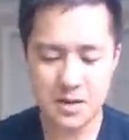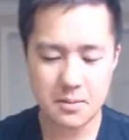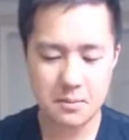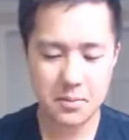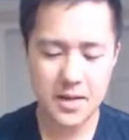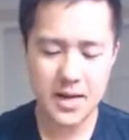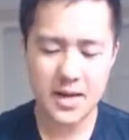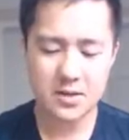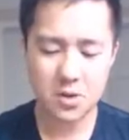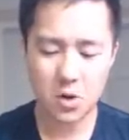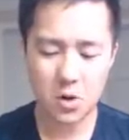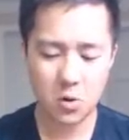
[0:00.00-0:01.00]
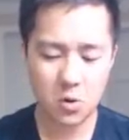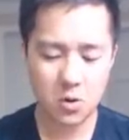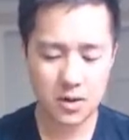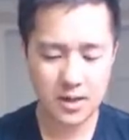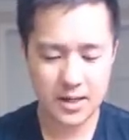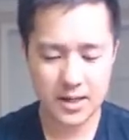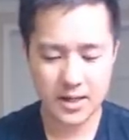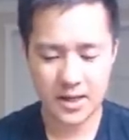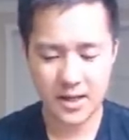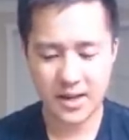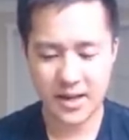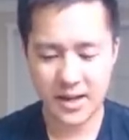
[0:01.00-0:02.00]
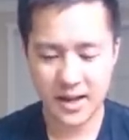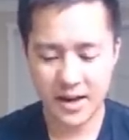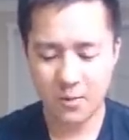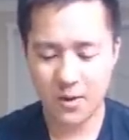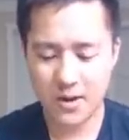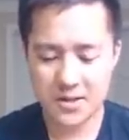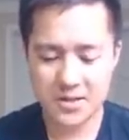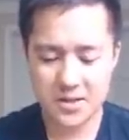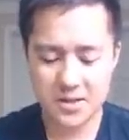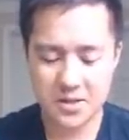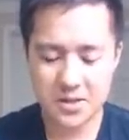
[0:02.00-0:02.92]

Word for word: but yeah, so I want to just